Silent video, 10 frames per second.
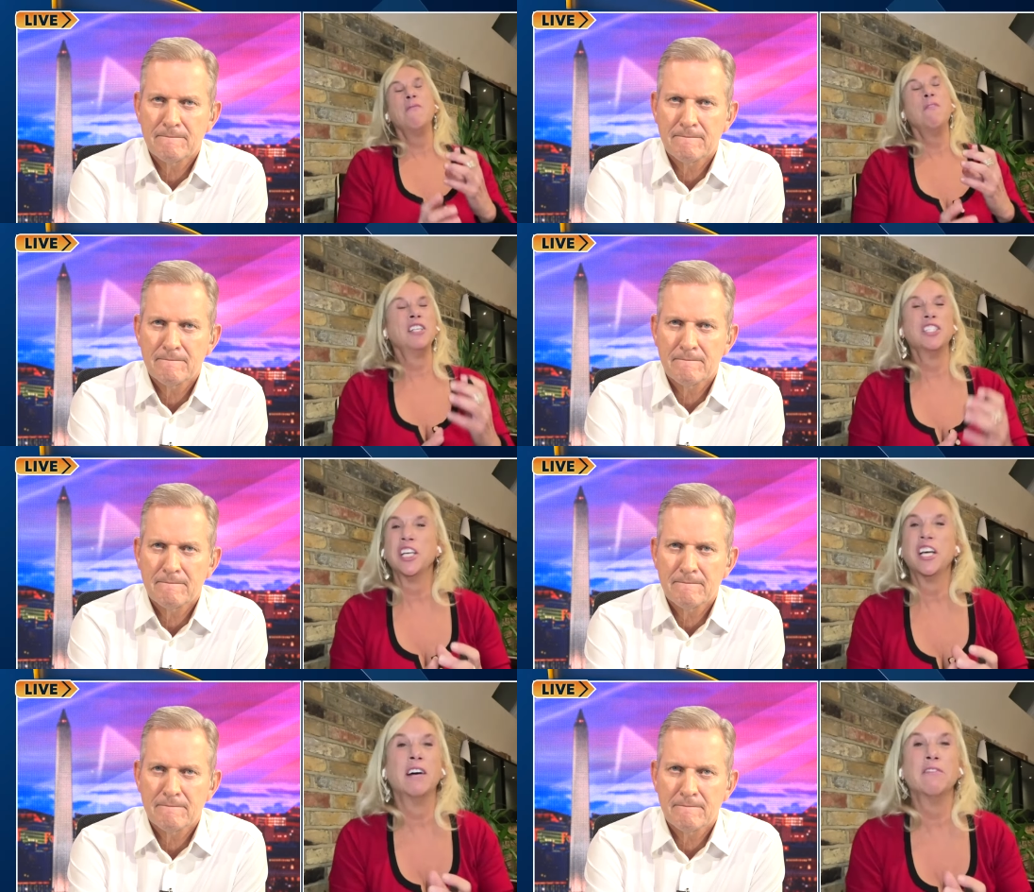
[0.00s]
Speaker 1: I'm
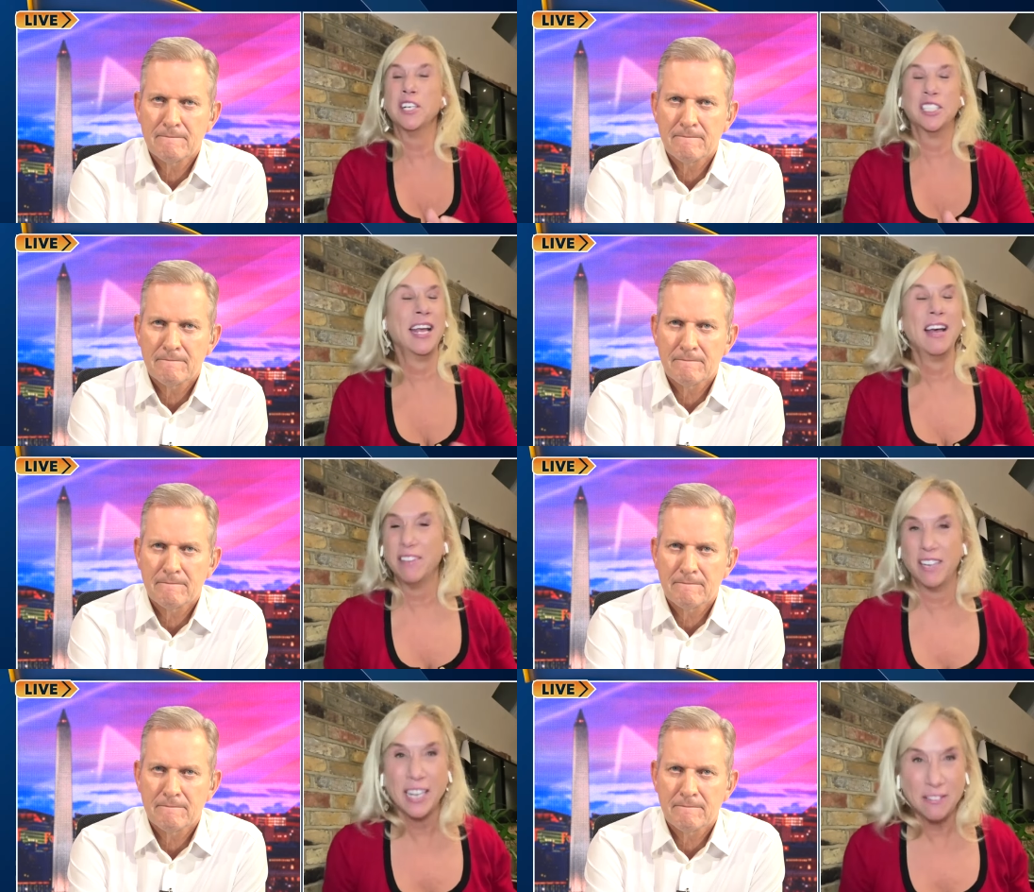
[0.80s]
watching coverage. I have
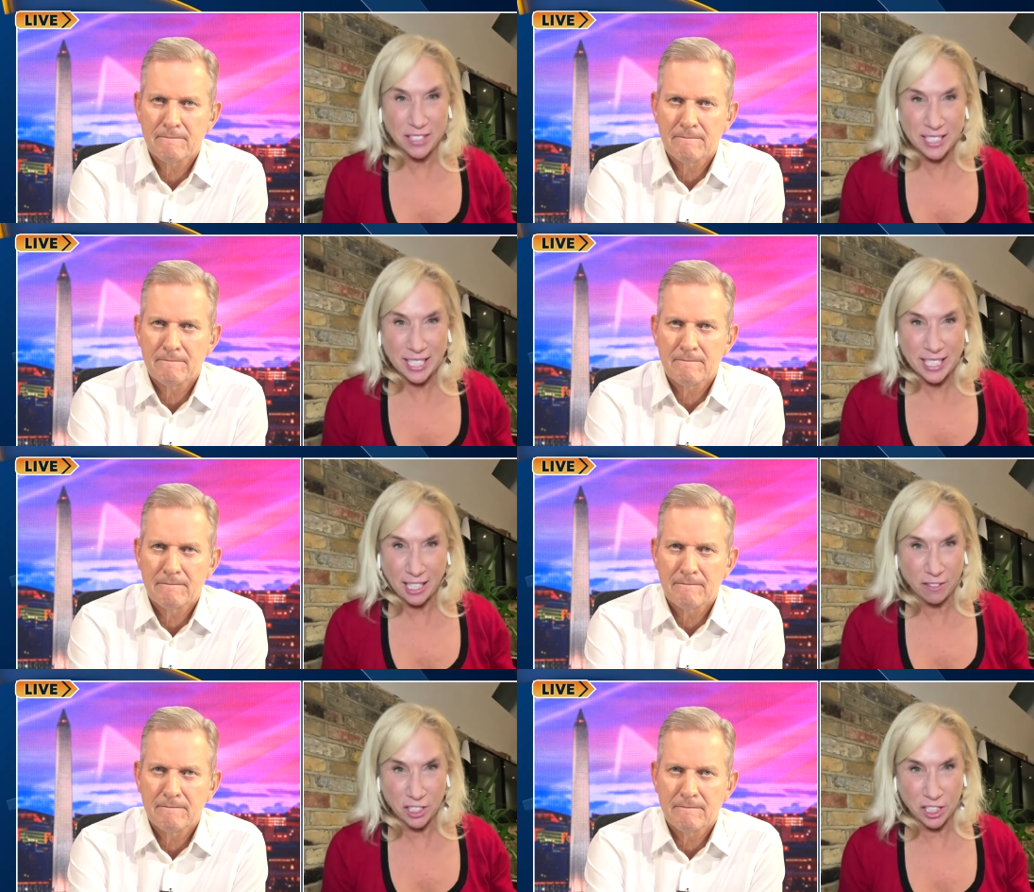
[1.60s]
it on every
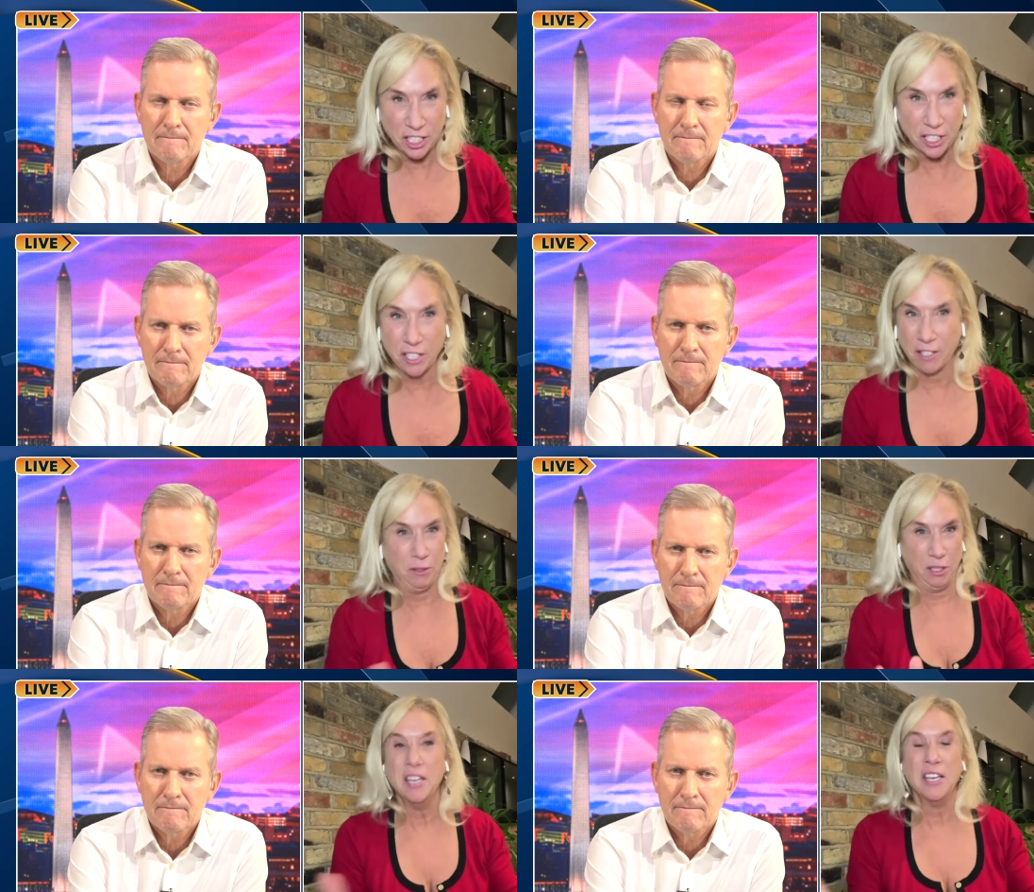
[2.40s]
television here. I
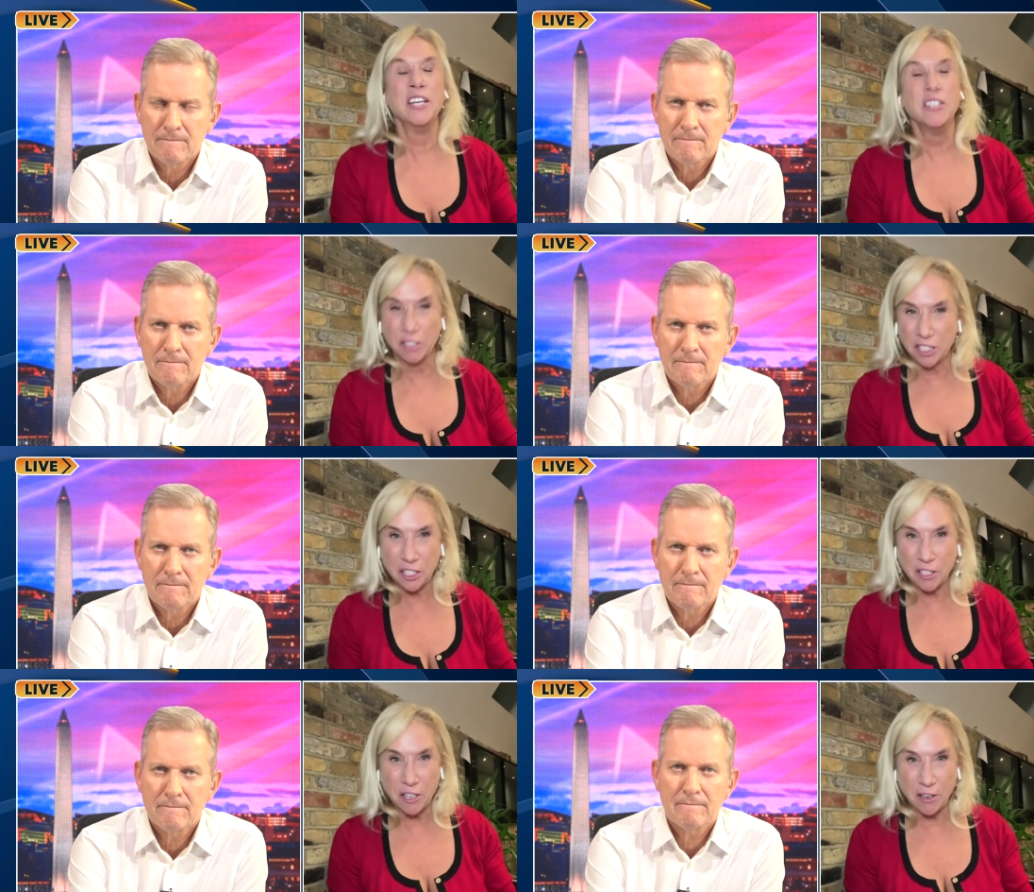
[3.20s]
was in your
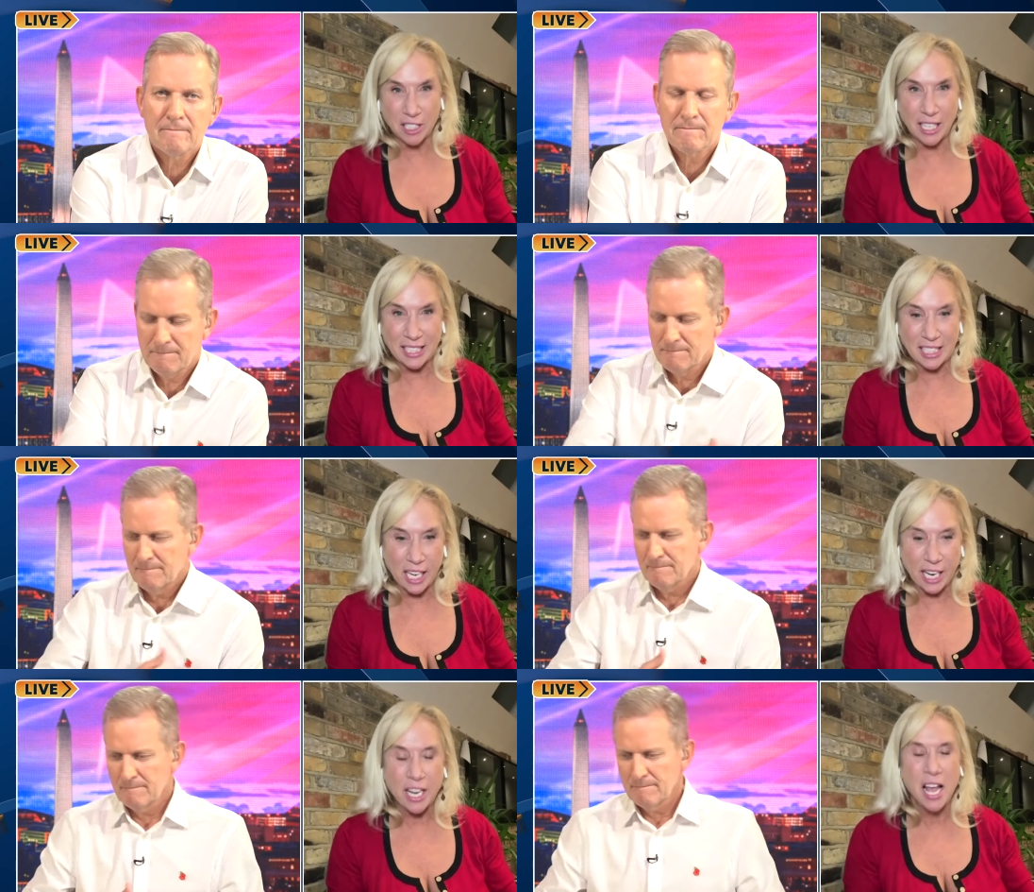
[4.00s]
studios last
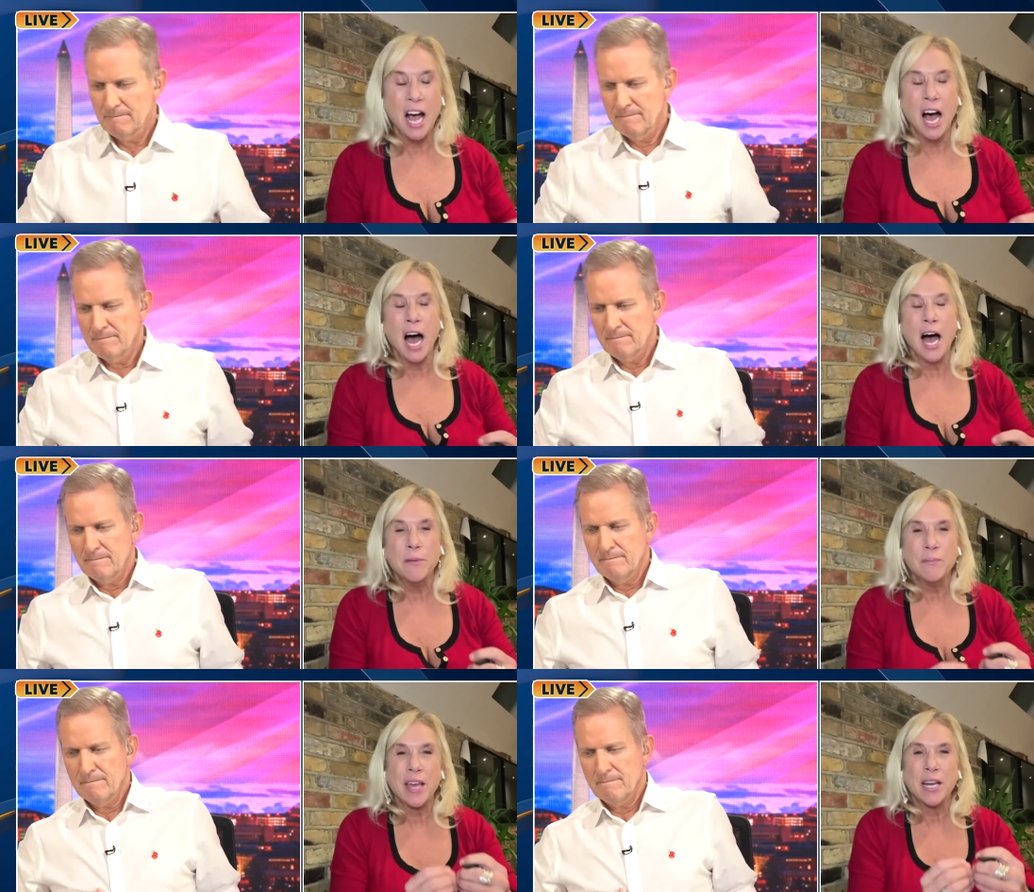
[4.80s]
night,
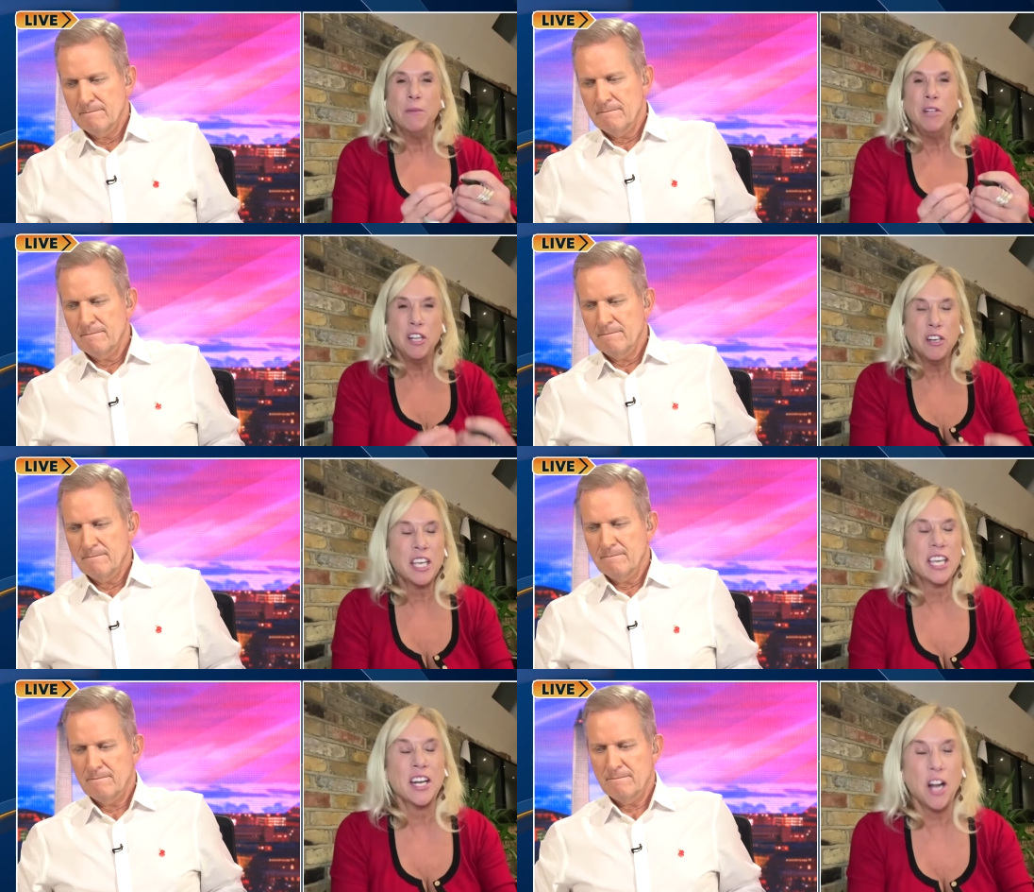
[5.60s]
um, and I'm
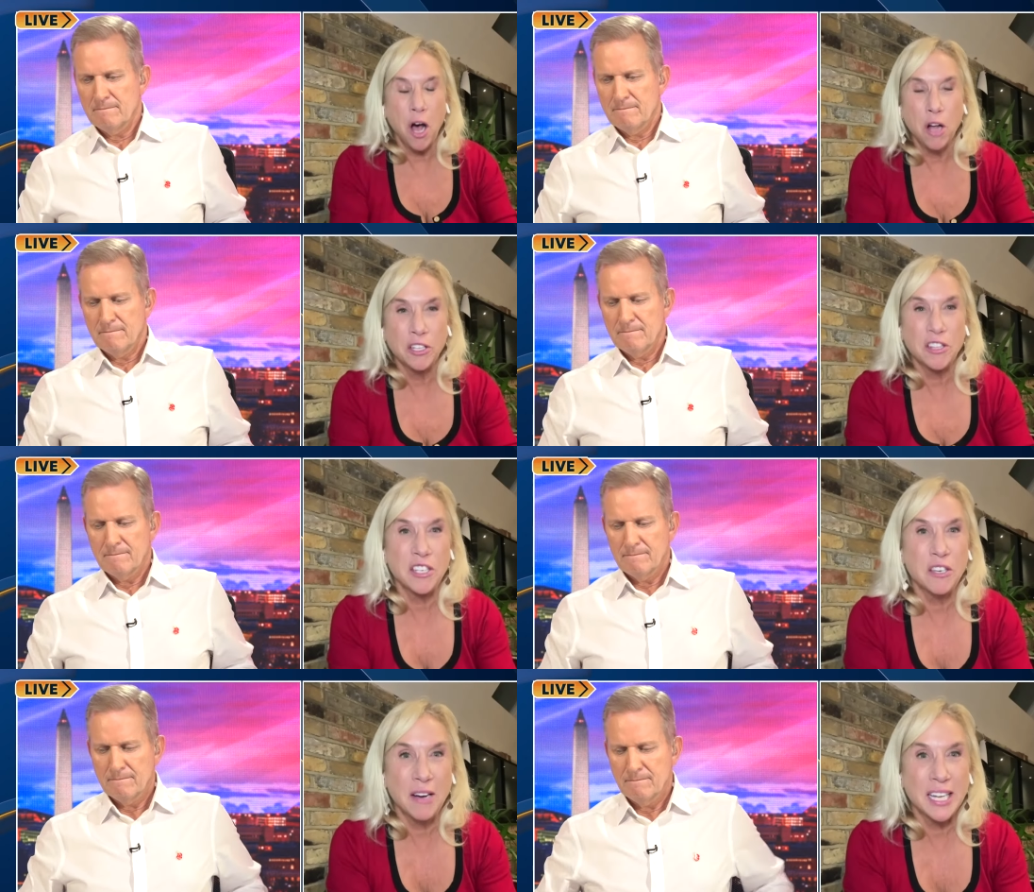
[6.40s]
looking at all of the
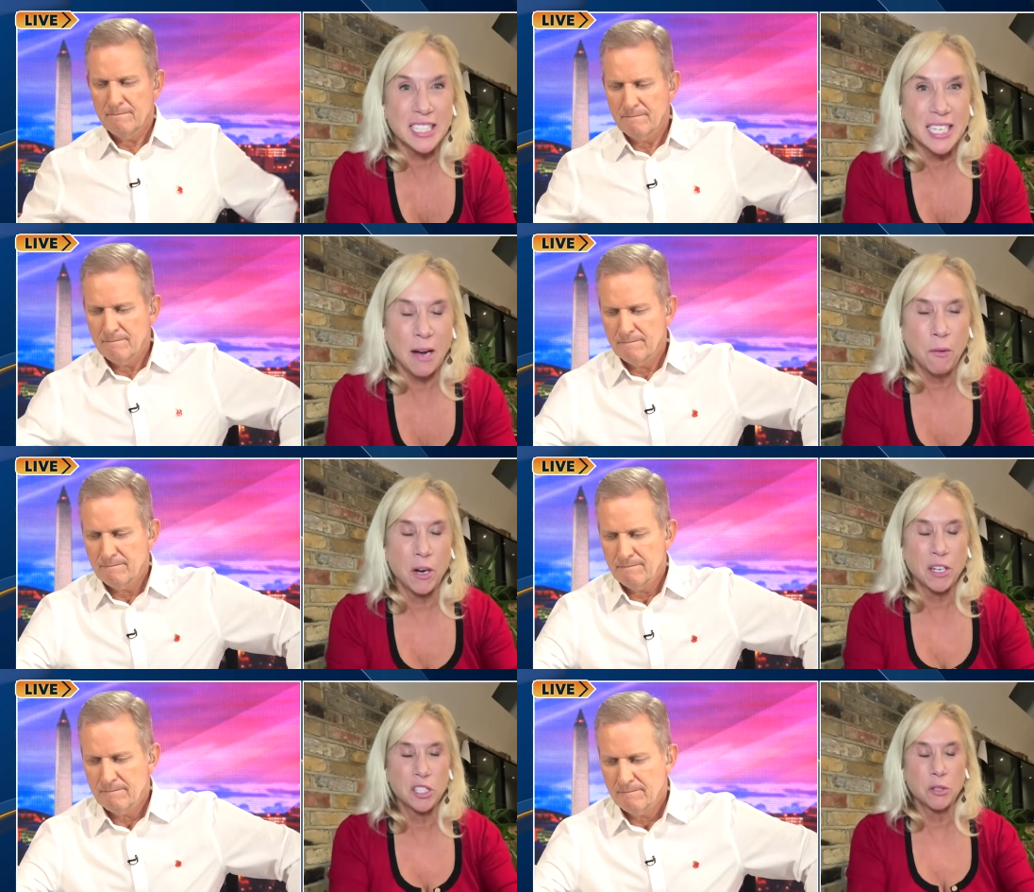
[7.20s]
U.S.
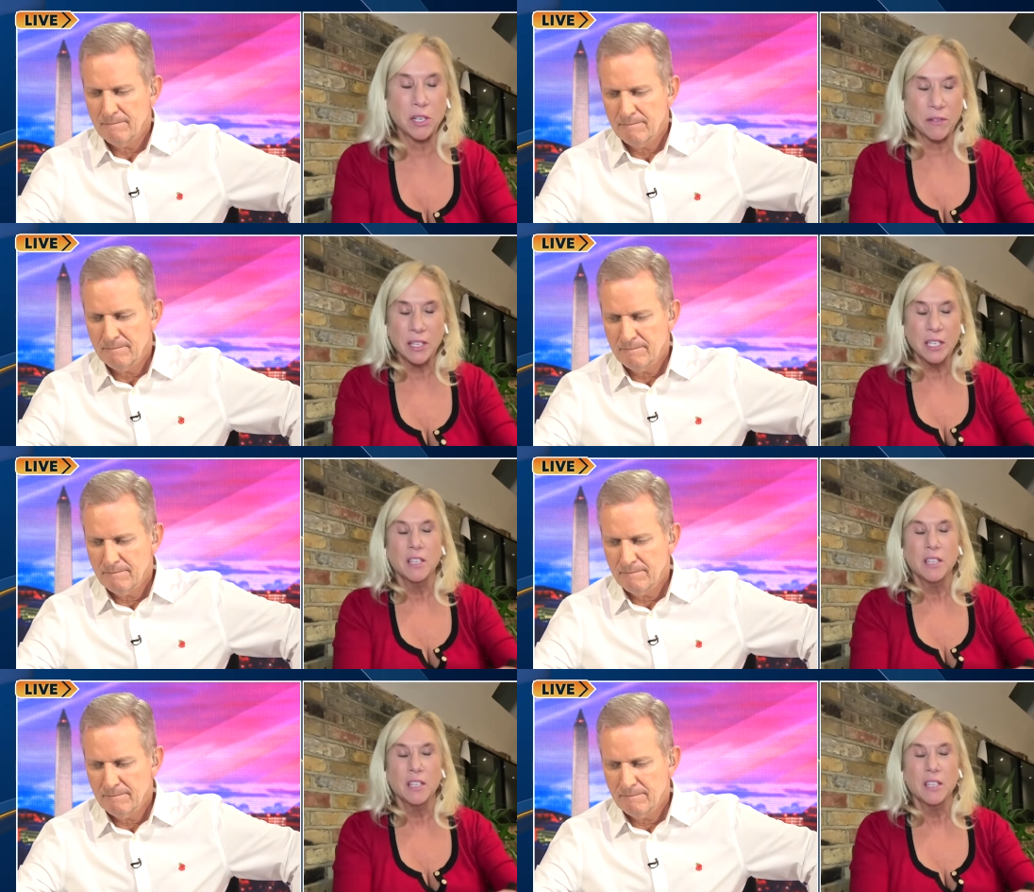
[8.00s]
networks, sort of